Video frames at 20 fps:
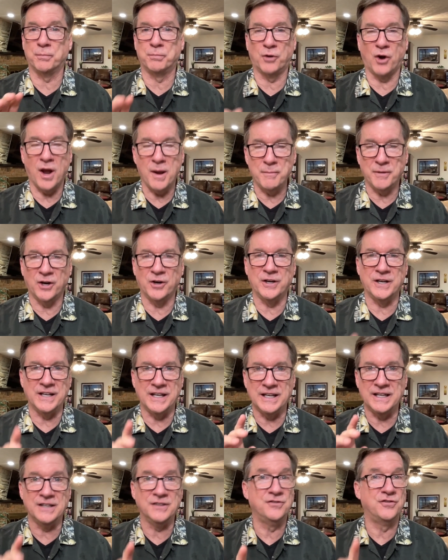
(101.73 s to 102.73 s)
primary
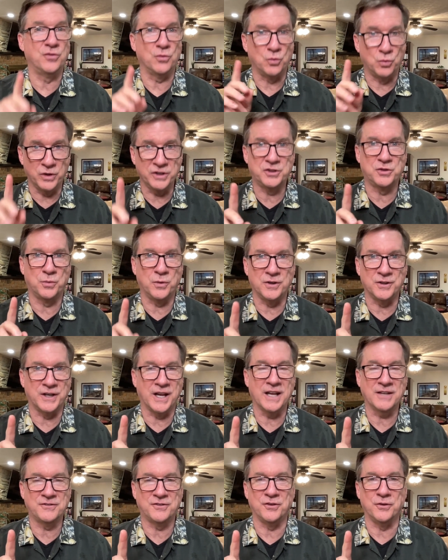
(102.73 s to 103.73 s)
needs, which we'll
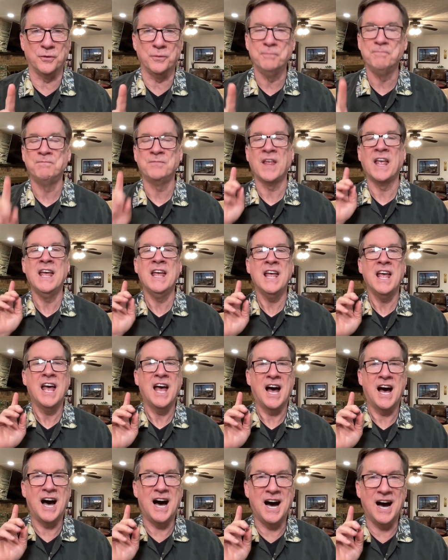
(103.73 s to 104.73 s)
get to
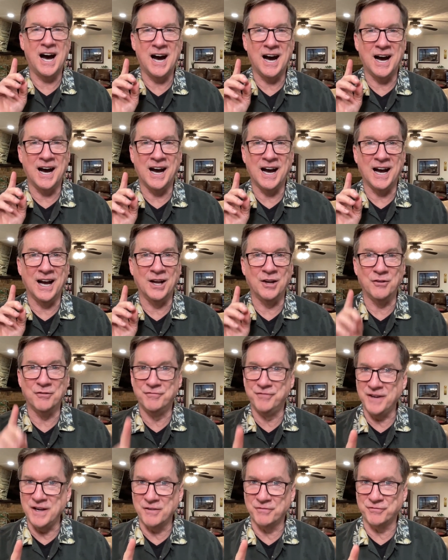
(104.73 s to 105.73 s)
uh,
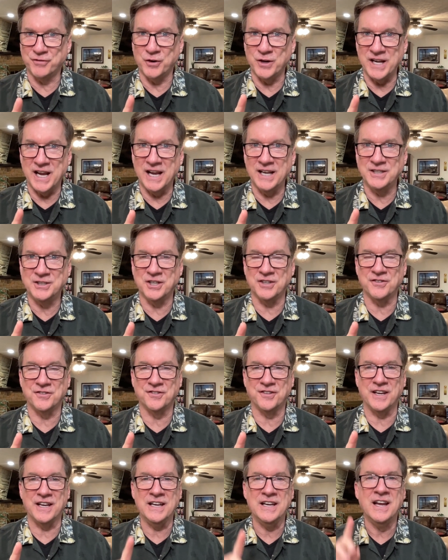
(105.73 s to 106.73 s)
via free
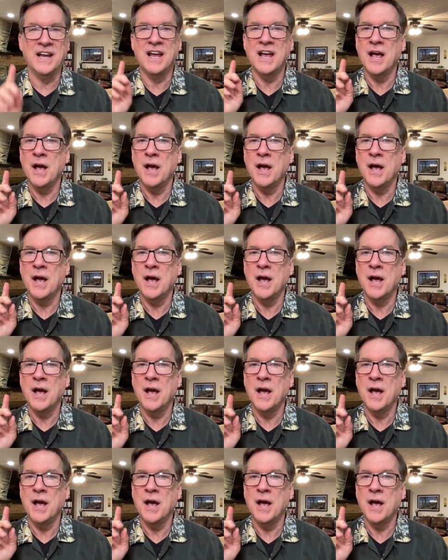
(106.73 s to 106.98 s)
agency.